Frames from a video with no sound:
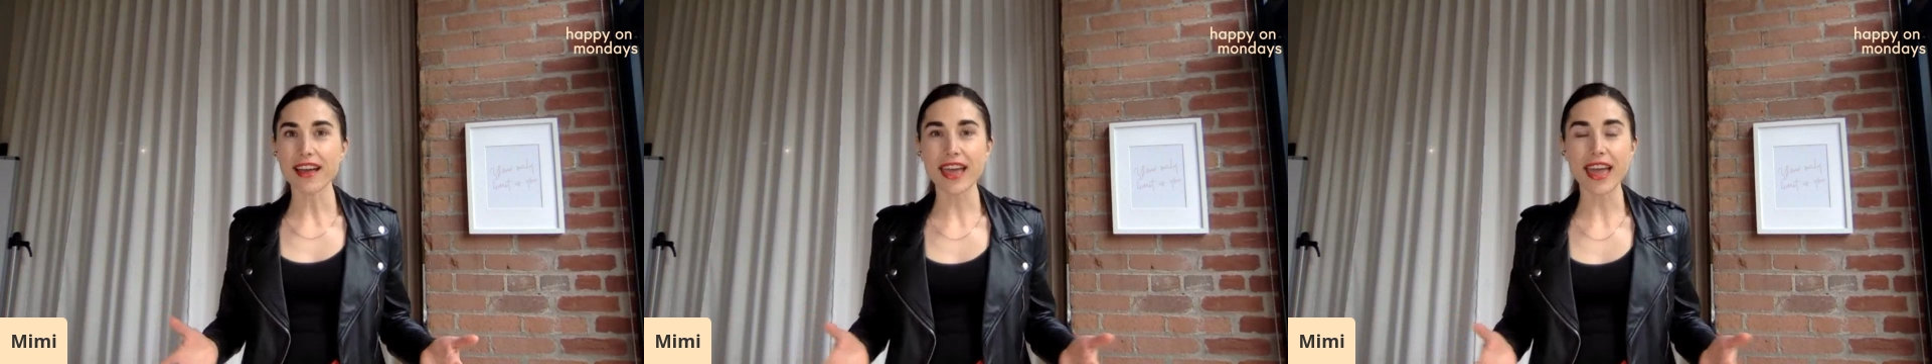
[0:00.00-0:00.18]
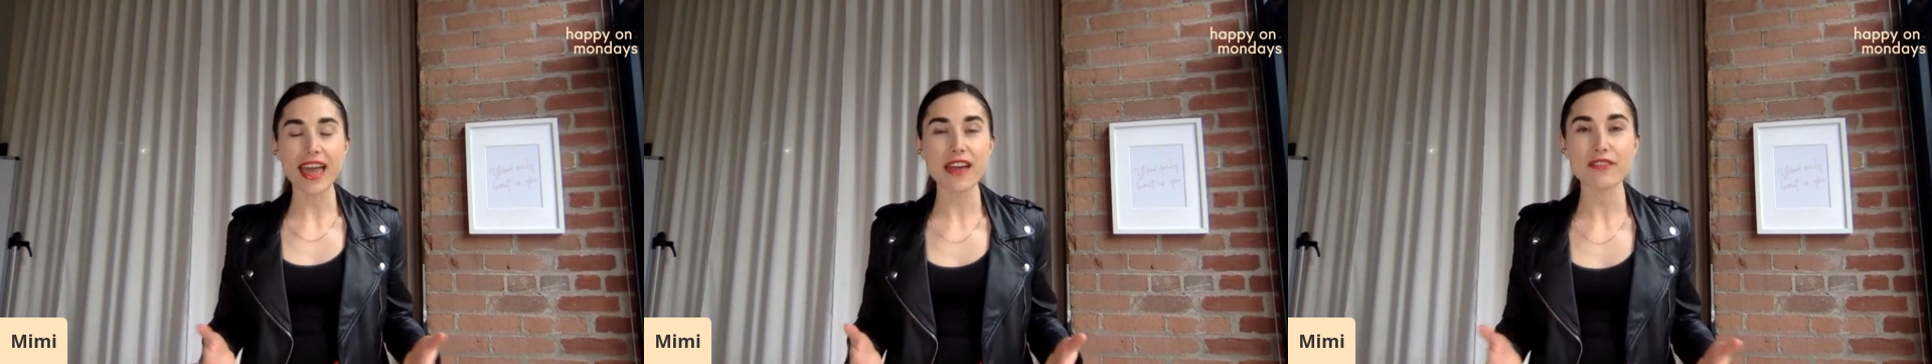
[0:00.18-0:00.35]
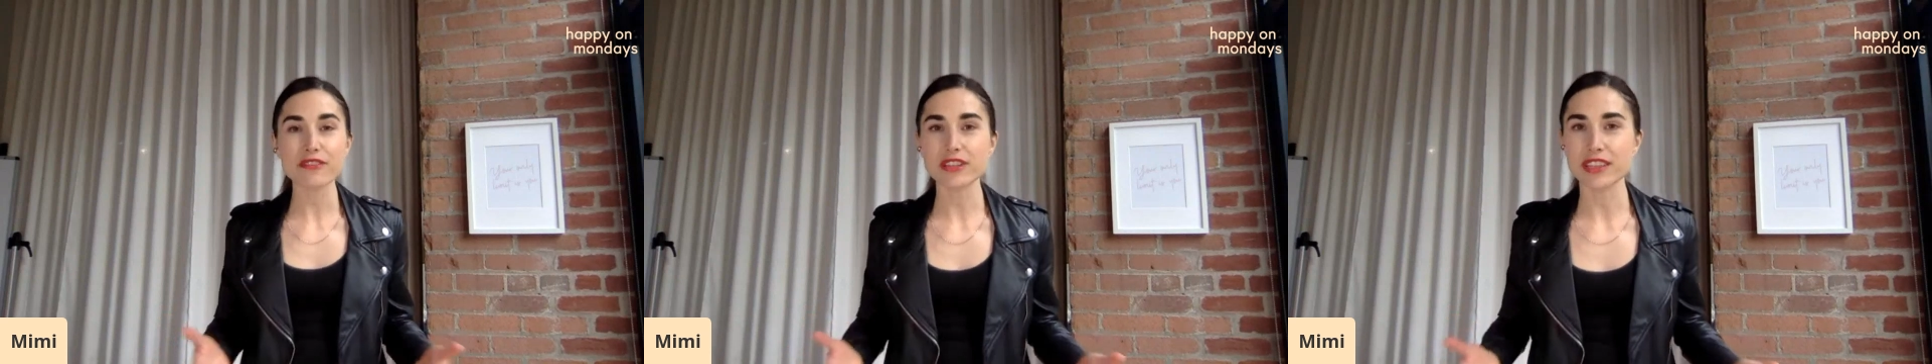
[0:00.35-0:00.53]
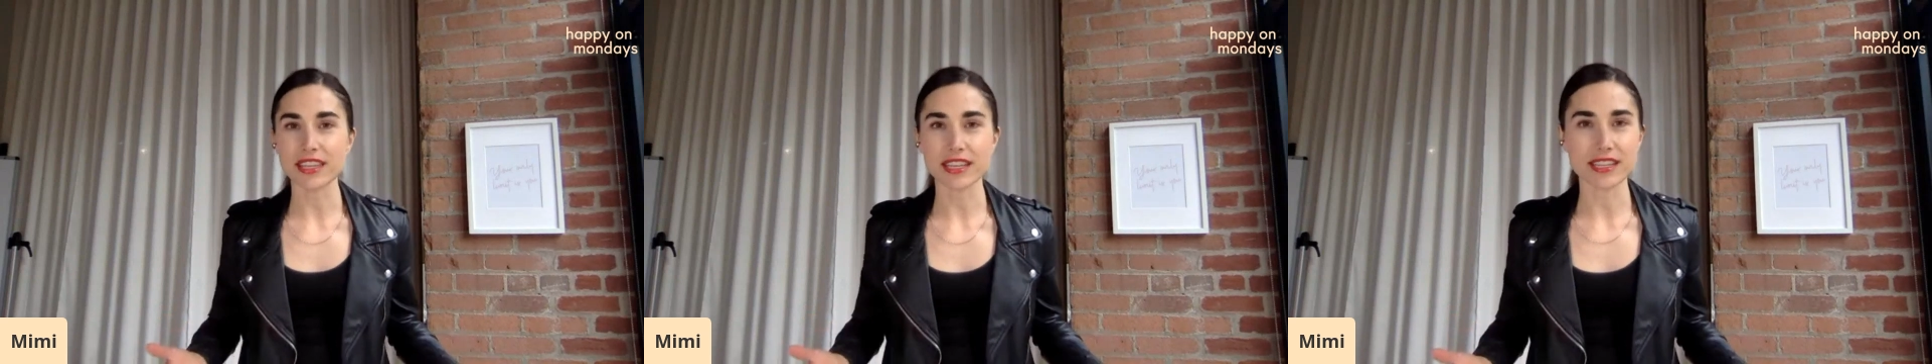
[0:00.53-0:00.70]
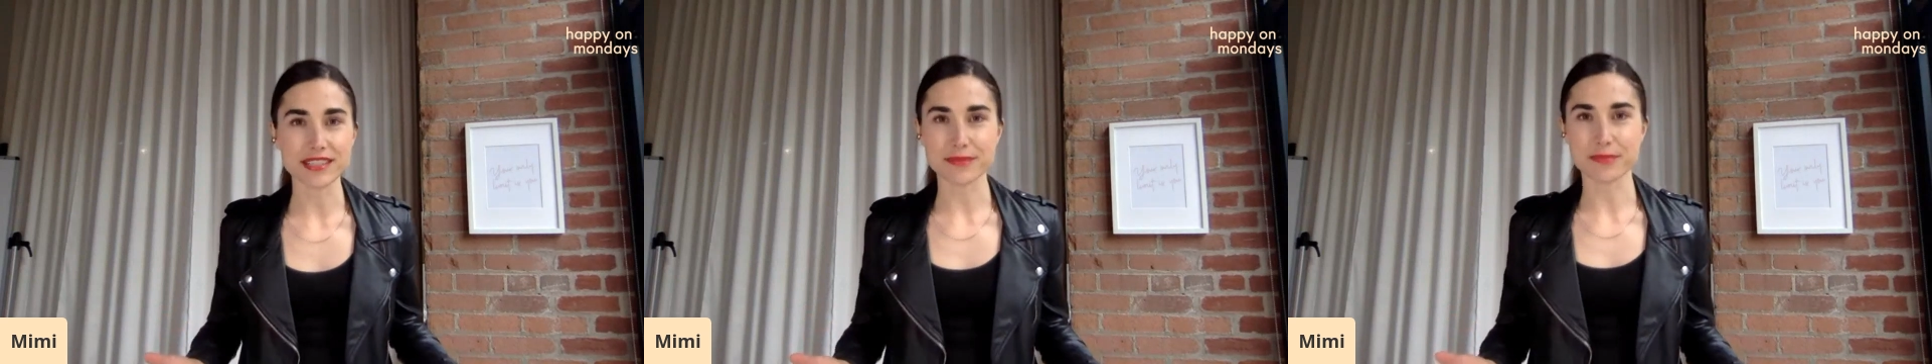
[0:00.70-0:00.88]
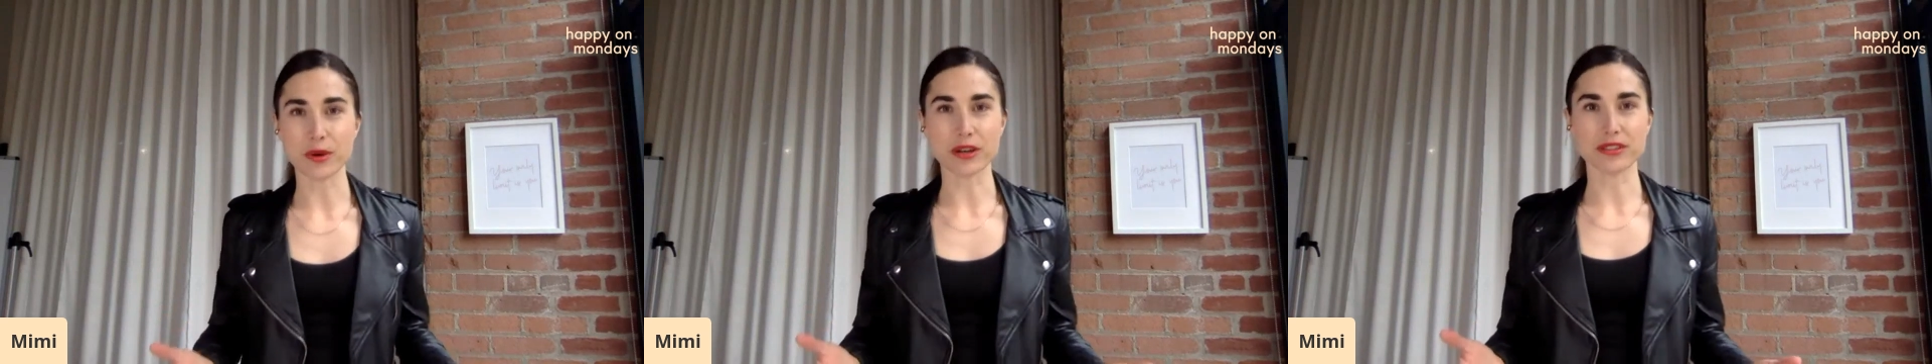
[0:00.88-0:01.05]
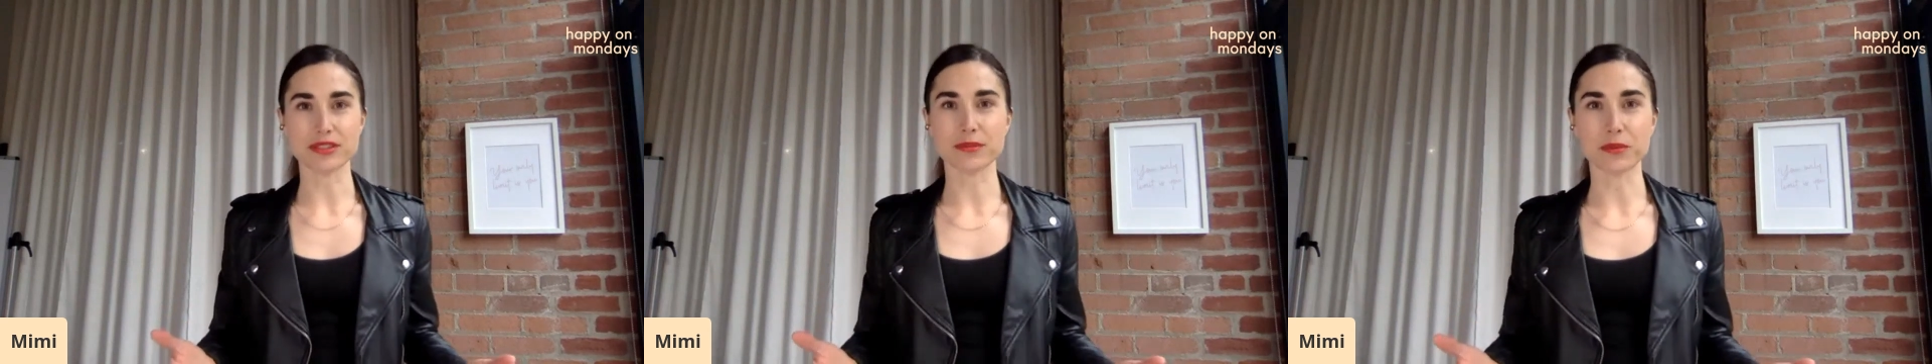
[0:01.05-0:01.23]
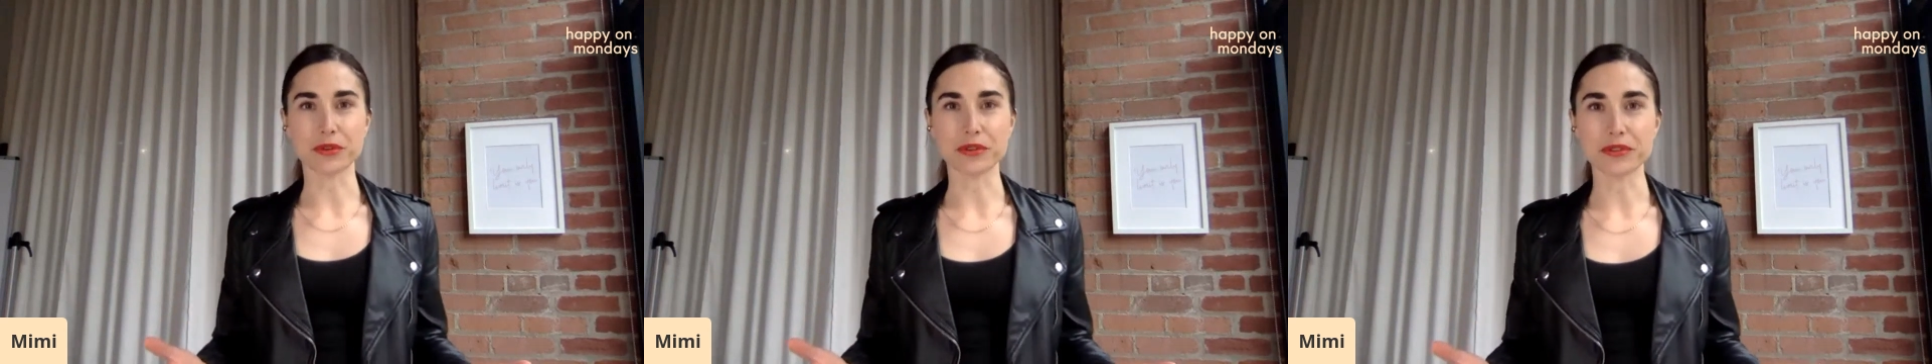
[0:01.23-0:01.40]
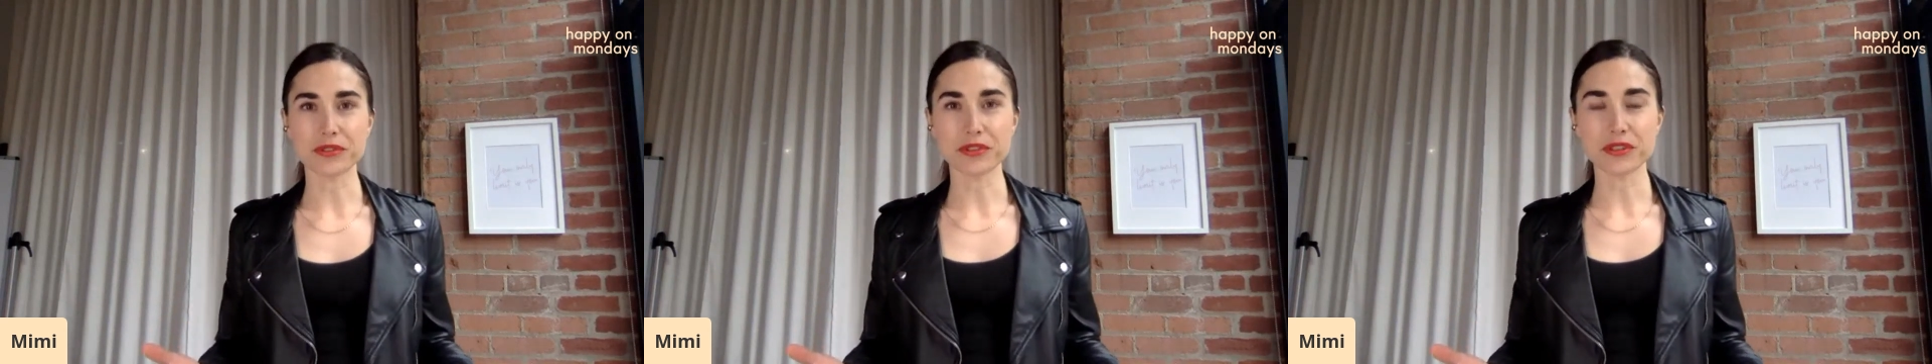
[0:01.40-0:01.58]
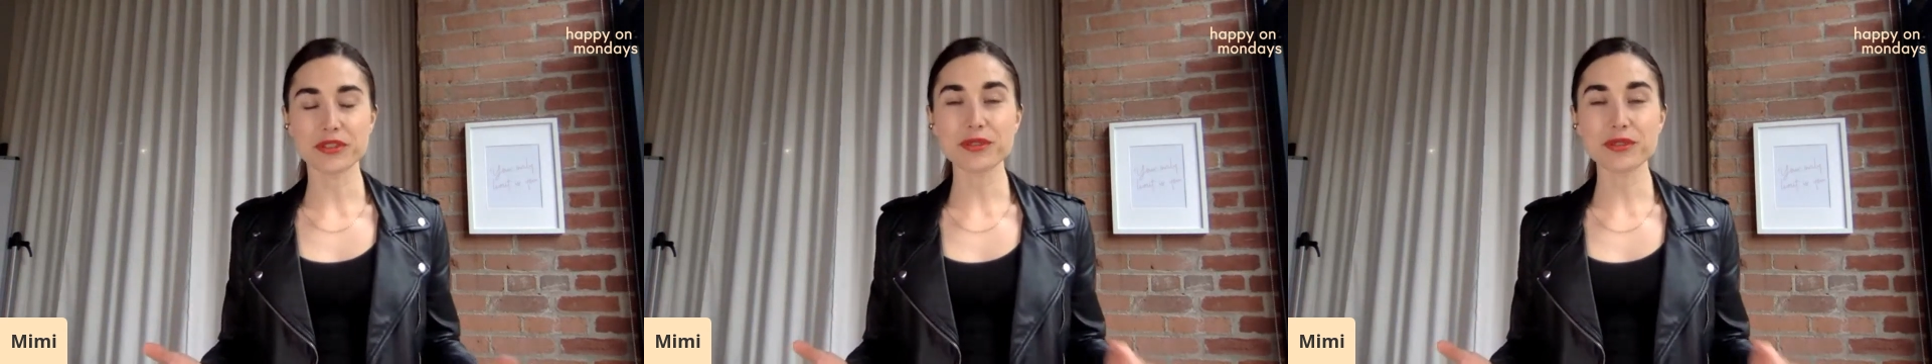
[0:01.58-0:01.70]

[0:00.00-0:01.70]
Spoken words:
Everything is possible.